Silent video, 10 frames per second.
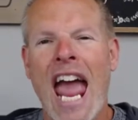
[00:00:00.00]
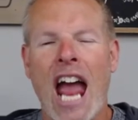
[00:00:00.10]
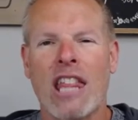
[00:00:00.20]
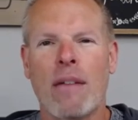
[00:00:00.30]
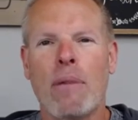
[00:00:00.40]

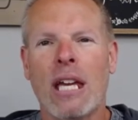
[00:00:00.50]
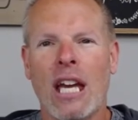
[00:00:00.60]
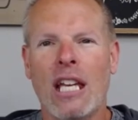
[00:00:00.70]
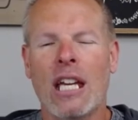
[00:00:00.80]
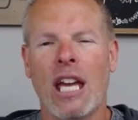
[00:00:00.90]
and they
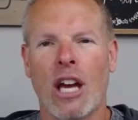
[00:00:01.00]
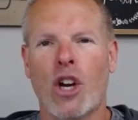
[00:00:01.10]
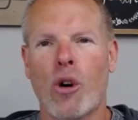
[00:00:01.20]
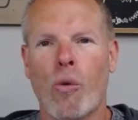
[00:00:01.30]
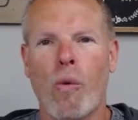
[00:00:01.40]
began to get
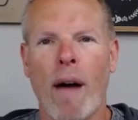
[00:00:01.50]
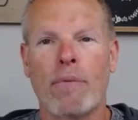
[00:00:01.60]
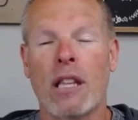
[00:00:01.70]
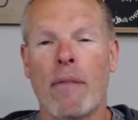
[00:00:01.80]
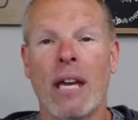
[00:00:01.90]

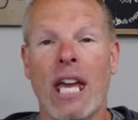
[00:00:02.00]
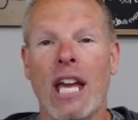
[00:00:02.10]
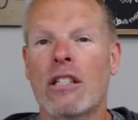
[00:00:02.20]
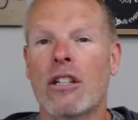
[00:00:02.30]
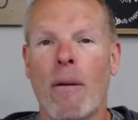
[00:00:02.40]
corrupt, and they
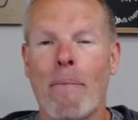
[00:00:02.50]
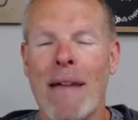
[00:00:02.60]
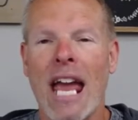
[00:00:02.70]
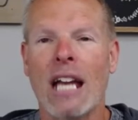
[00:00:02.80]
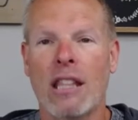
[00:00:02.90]
began to
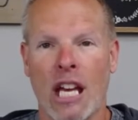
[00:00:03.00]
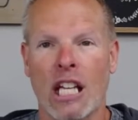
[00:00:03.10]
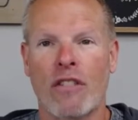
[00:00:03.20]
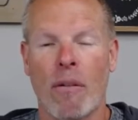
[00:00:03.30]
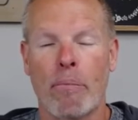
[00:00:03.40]
demand
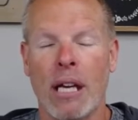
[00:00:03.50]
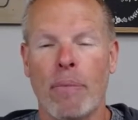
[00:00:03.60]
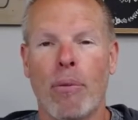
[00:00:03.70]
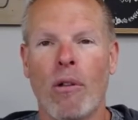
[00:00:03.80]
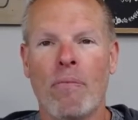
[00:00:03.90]
things from
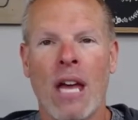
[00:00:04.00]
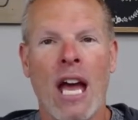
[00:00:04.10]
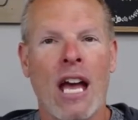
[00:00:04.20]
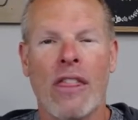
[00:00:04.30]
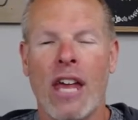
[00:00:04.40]
people
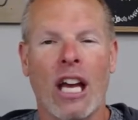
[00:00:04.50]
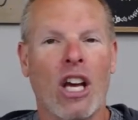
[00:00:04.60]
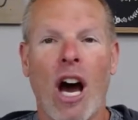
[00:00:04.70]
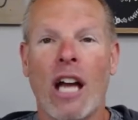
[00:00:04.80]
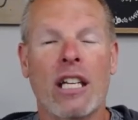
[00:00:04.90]
that
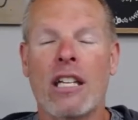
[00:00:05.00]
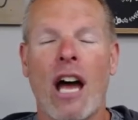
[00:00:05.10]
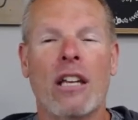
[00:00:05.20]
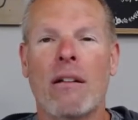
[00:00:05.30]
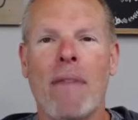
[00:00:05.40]
God did
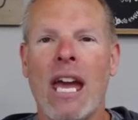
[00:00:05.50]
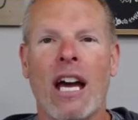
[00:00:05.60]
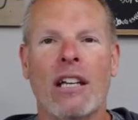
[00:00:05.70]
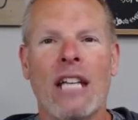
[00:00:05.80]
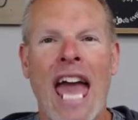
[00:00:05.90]
not
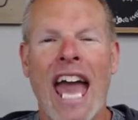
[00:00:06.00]
demand.